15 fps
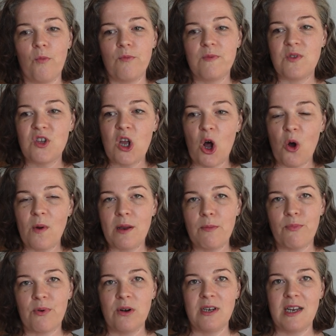sew in
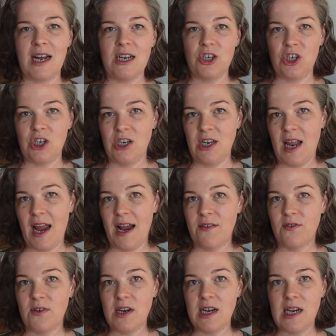production,
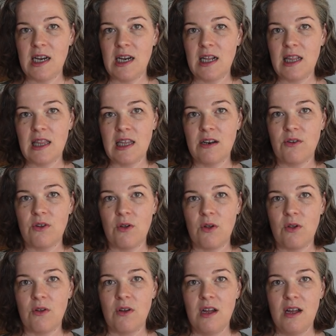every
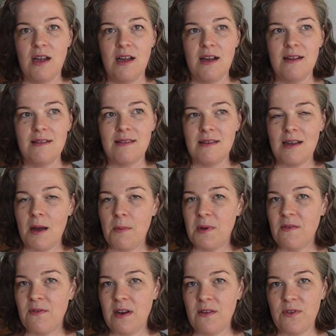little step,
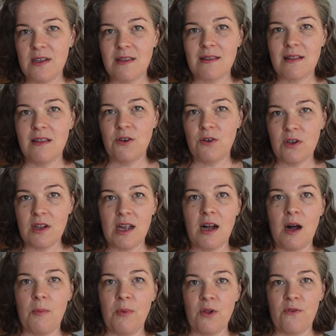even if it's literally a
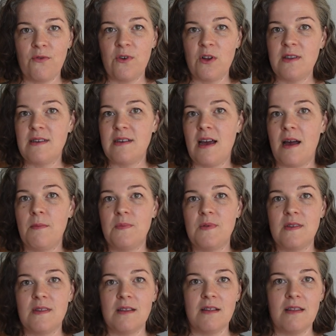couple of
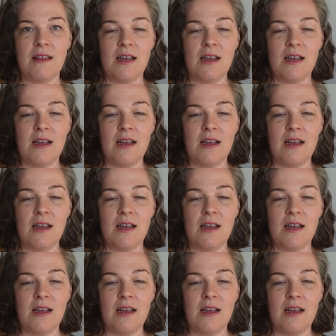footsteps,